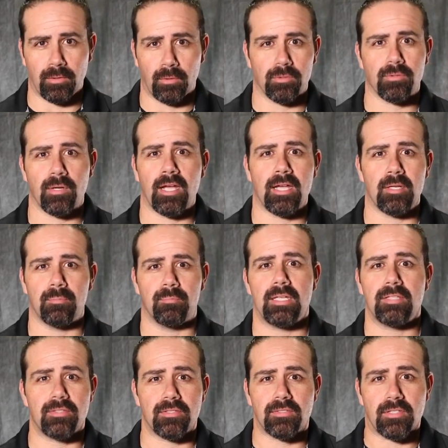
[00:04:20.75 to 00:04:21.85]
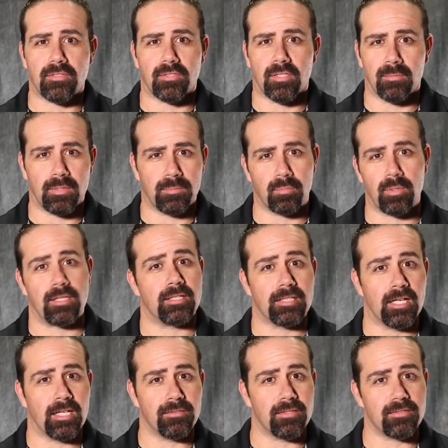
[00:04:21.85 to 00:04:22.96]
Don't try and beat the system and bring a
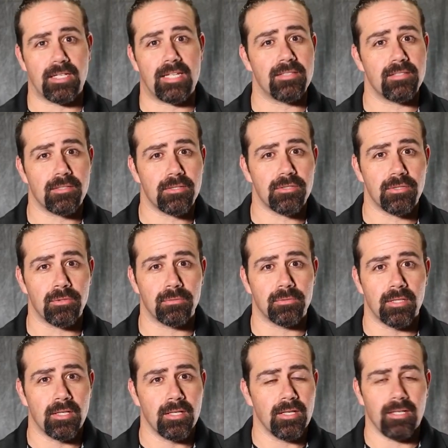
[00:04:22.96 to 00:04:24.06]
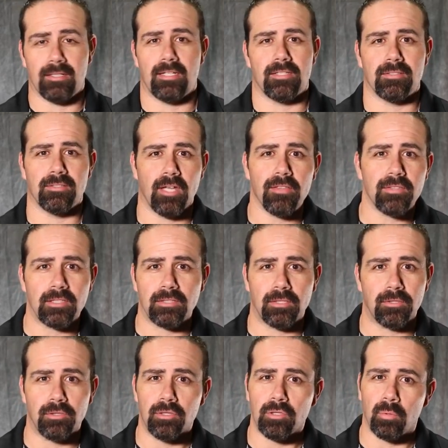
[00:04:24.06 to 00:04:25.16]
gun that's easy to shoot and has nothing
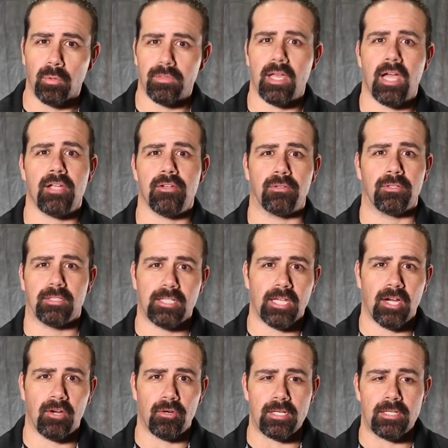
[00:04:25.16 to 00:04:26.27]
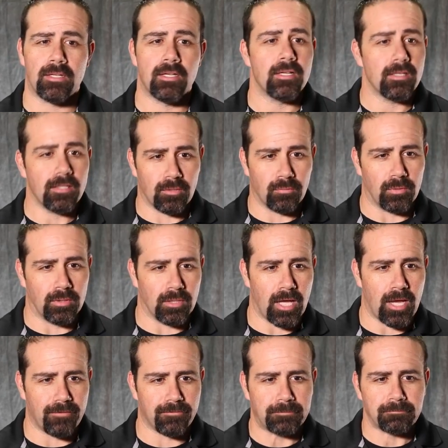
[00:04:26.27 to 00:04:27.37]
to do with how you're going to carry in real
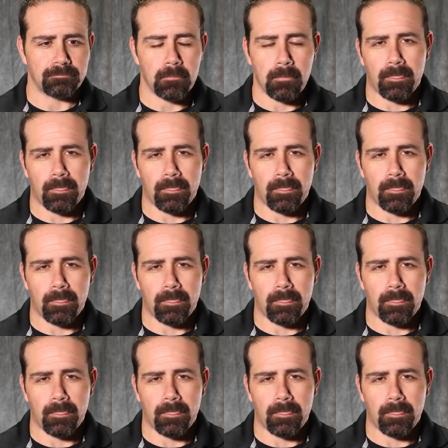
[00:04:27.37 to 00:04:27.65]
life.